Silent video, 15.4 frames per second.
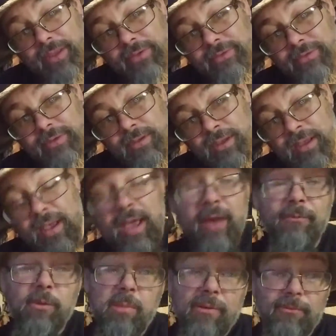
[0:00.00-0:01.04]
And for my friends
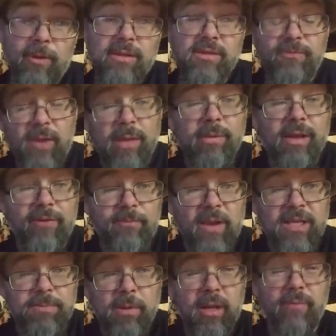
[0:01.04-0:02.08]
and family on Facebook, if you
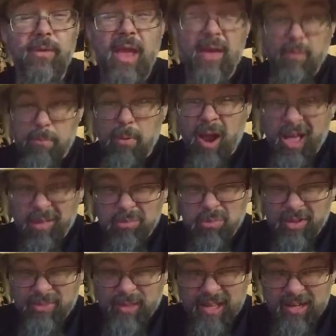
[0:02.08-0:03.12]
have a problem with it,
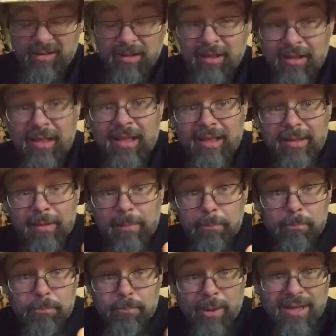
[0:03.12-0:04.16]
press
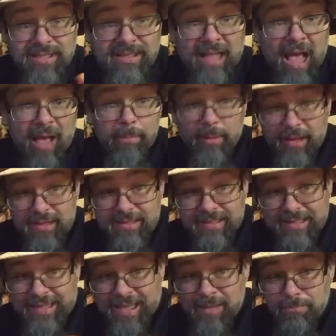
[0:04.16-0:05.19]
stop and keep
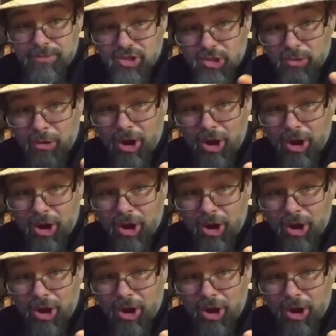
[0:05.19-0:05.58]
scrolling.